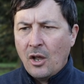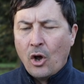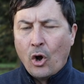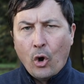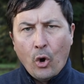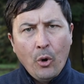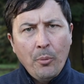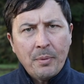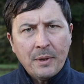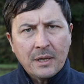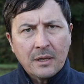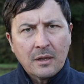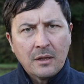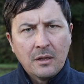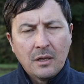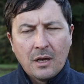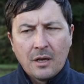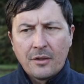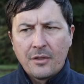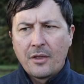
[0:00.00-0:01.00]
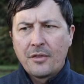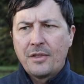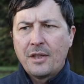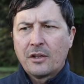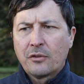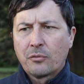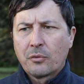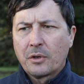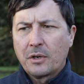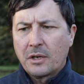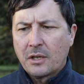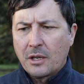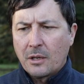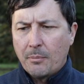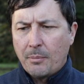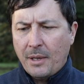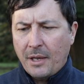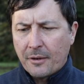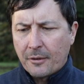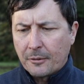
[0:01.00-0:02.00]
hoping uh, that things were going to
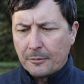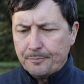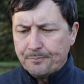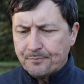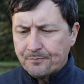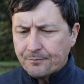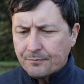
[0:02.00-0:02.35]
get better.